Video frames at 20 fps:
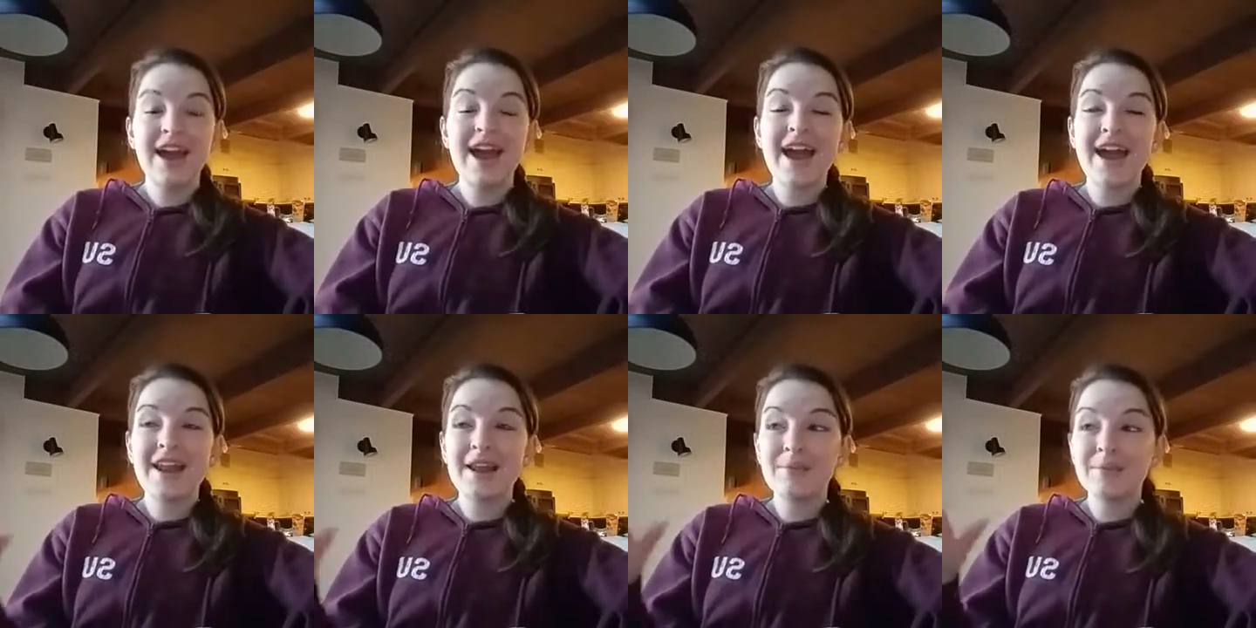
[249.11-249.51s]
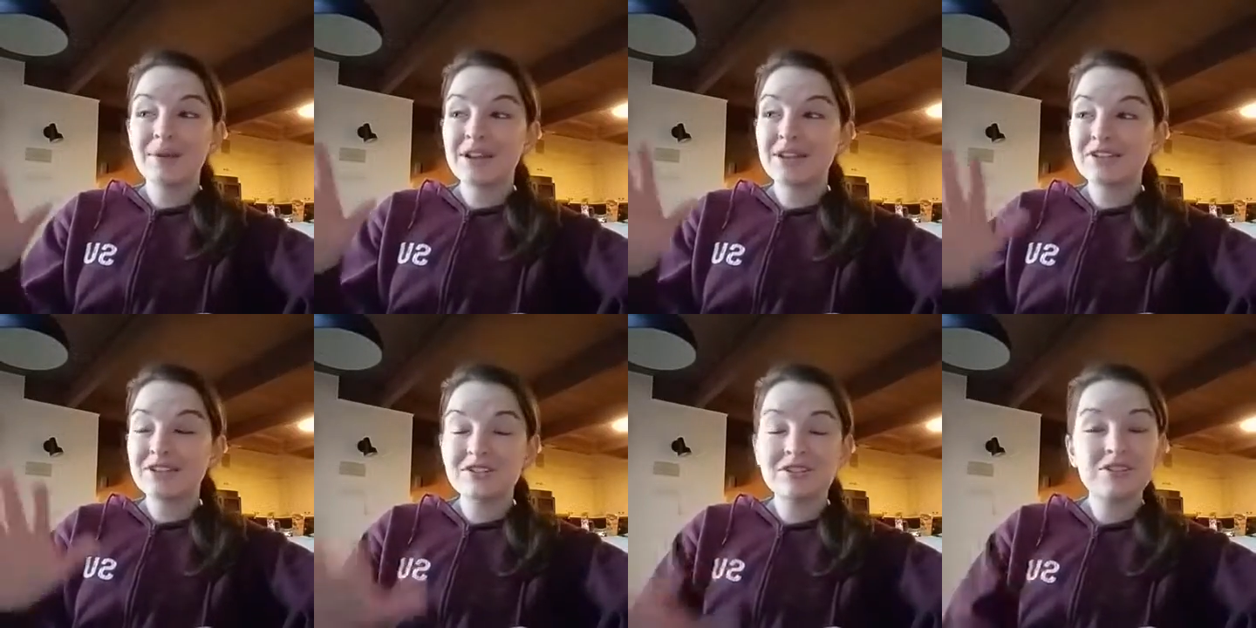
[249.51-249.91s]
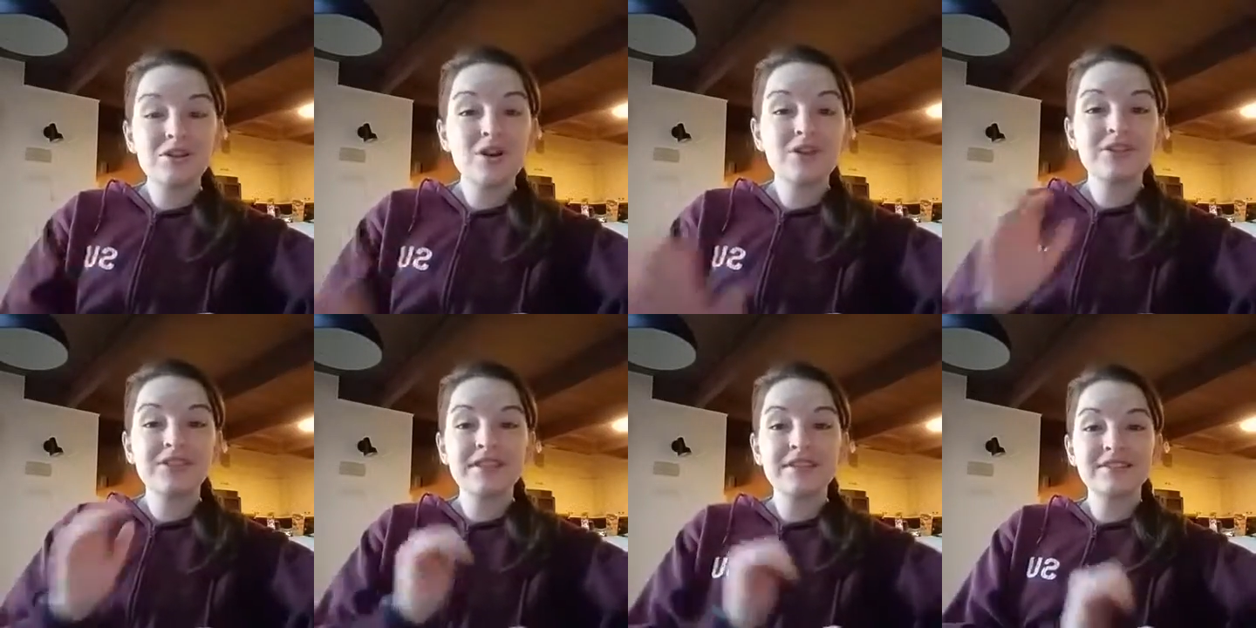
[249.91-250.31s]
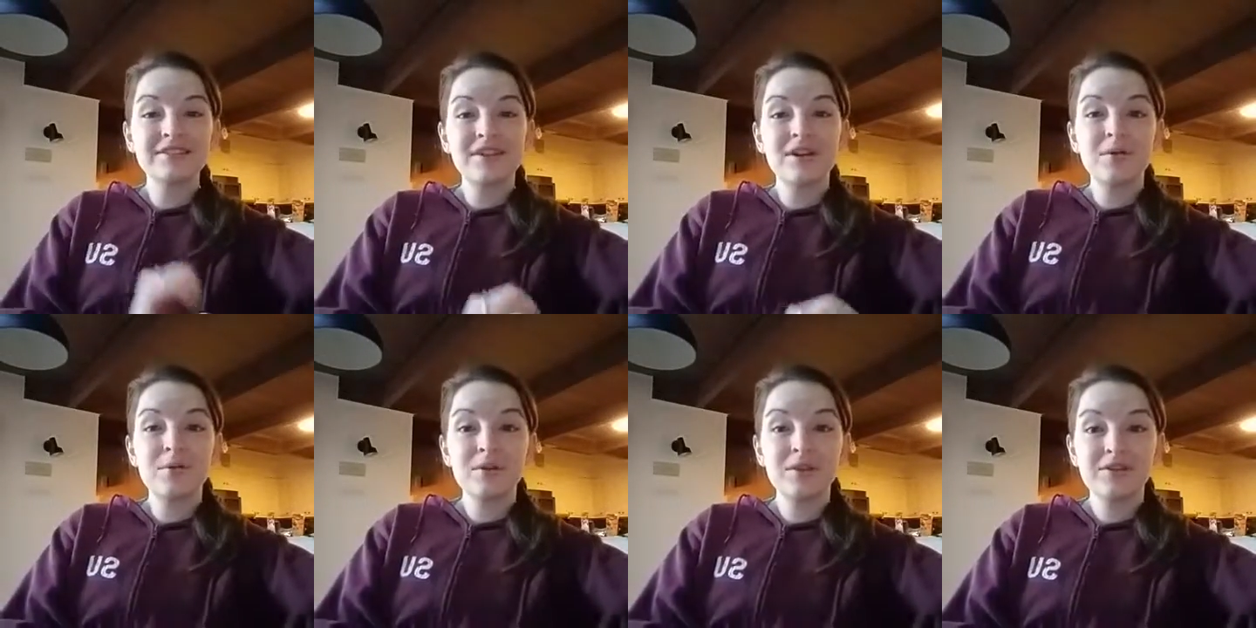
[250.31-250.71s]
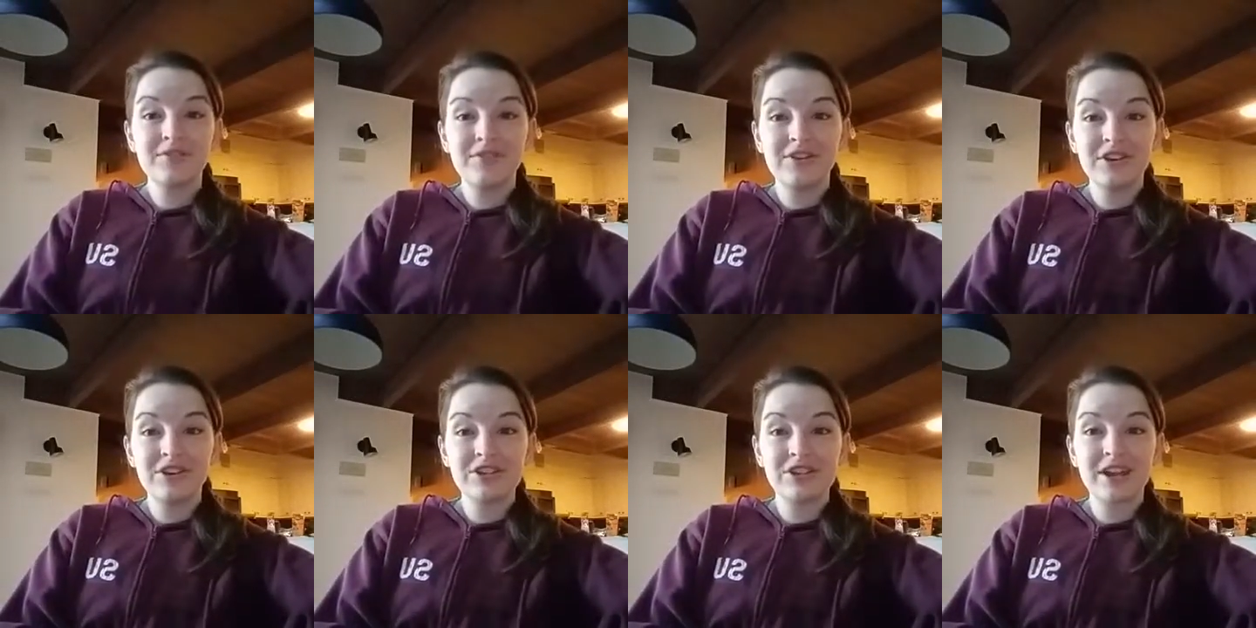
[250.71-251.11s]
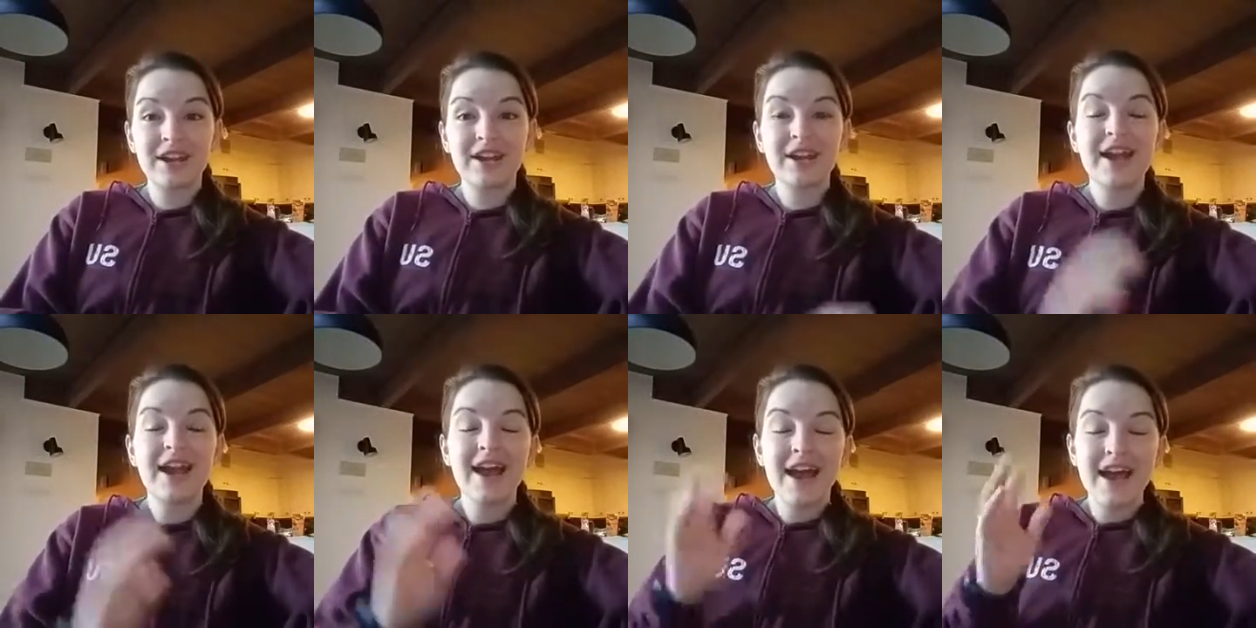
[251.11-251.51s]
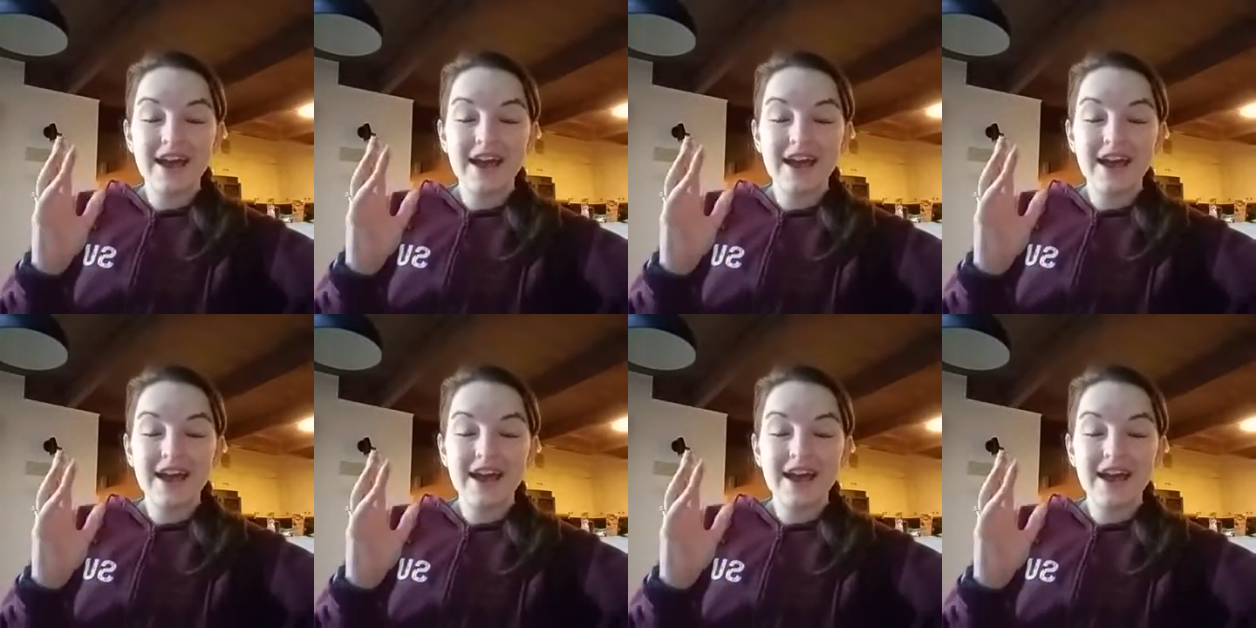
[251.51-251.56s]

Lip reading: And I'm going to start things that are worth finishing,